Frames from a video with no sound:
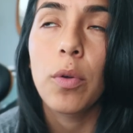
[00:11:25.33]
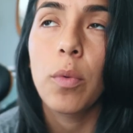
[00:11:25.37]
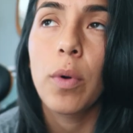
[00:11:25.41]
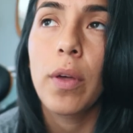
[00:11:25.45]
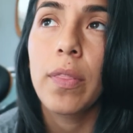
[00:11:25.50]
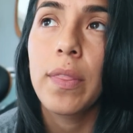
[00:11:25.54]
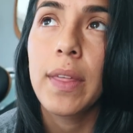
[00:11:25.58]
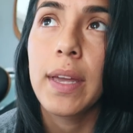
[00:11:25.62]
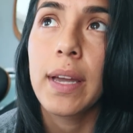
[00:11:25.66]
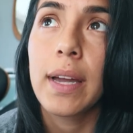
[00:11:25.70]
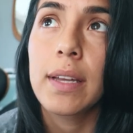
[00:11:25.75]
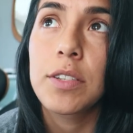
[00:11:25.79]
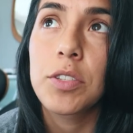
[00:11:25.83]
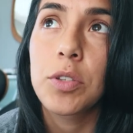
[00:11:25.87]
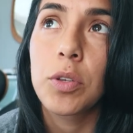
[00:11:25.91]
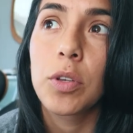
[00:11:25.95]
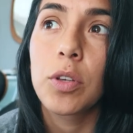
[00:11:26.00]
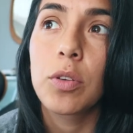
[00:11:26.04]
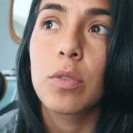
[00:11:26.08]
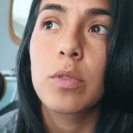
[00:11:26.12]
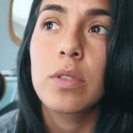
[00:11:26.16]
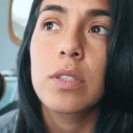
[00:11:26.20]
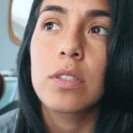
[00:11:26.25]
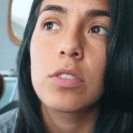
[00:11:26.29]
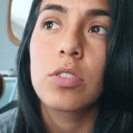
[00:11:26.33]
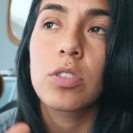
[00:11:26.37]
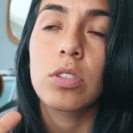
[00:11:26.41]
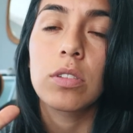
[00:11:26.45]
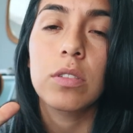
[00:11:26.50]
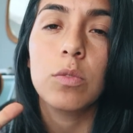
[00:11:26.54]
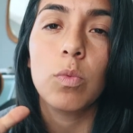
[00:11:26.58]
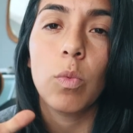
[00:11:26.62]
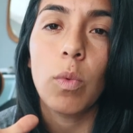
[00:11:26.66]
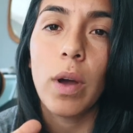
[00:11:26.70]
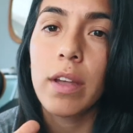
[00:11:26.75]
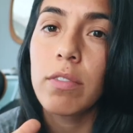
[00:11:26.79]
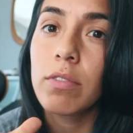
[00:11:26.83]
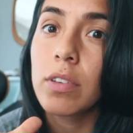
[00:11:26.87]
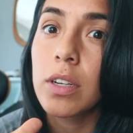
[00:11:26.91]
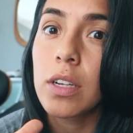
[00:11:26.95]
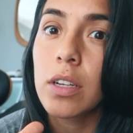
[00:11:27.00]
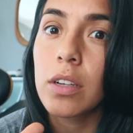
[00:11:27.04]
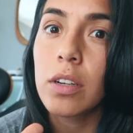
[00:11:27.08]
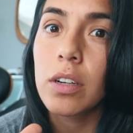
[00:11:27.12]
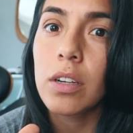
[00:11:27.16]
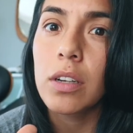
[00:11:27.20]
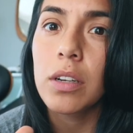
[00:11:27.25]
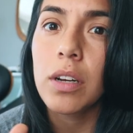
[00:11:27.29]
The one thing I do use is just white
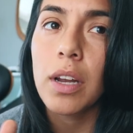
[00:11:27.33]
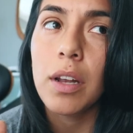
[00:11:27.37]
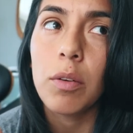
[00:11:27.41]
vinegar